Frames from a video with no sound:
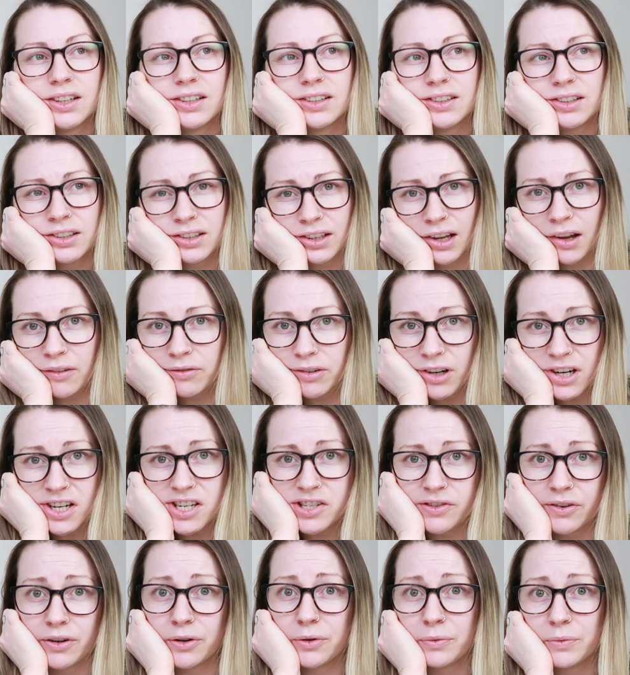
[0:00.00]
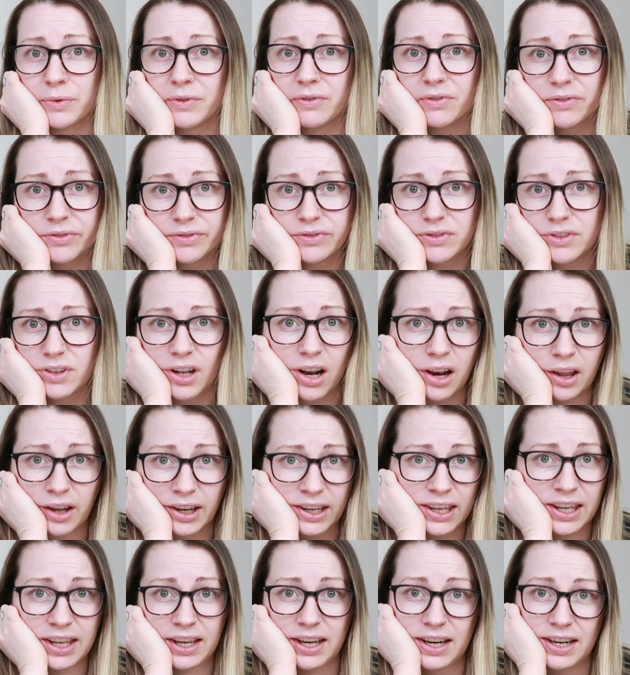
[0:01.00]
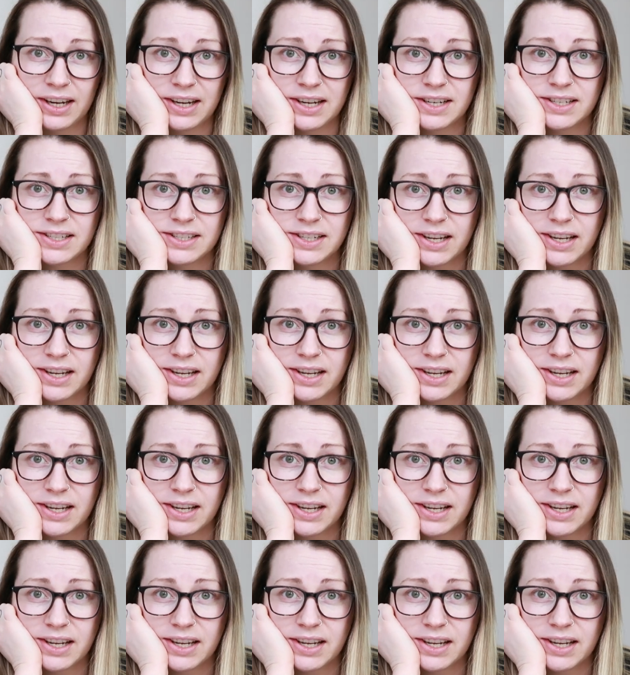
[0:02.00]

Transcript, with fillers: and I've really struggled with the lighting in here